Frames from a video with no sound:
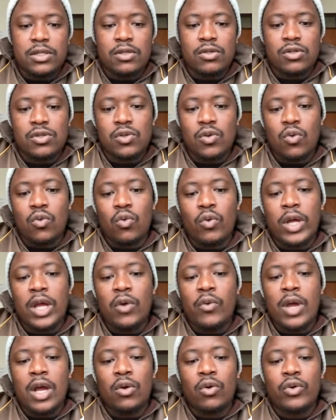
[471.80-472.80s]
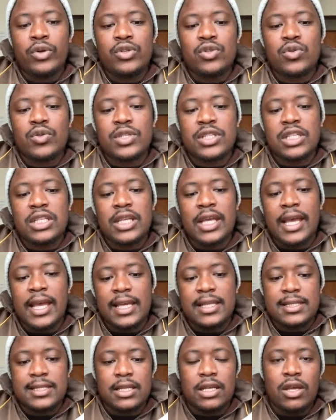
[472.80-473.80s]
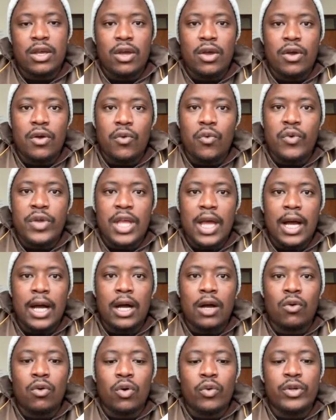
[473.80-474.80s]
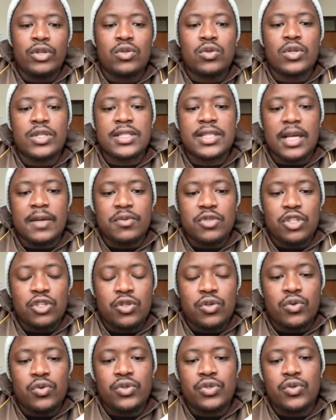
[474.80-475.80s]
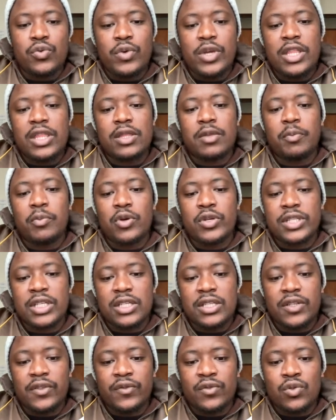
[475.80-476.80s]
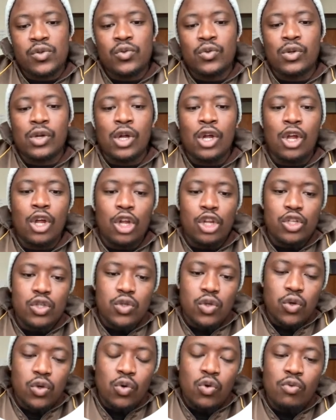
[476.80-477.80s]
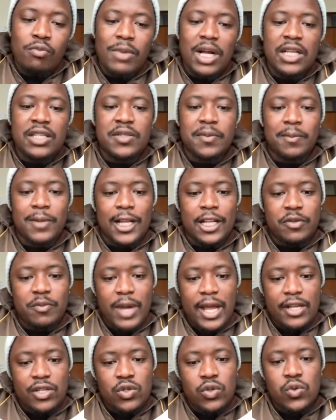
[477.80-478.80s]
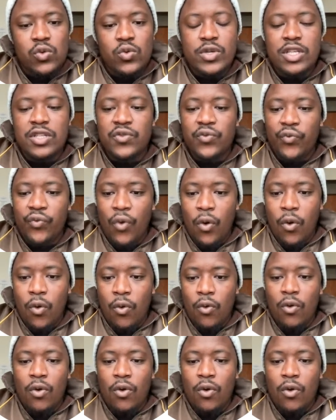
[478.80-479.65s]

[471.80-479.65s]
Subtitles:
So where we are going to see x, we are going to substitute with positive 2. 2 multiplied by 2 is 4.